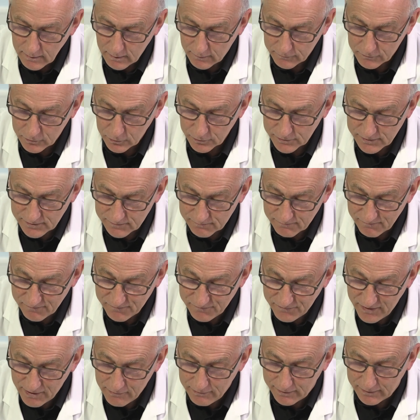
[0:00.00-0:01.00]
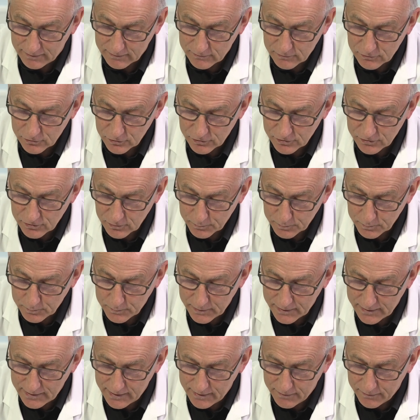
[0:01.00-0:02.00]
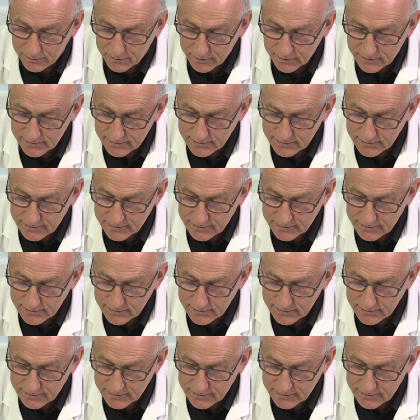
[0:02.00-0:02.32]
Of course, it's very just beneath the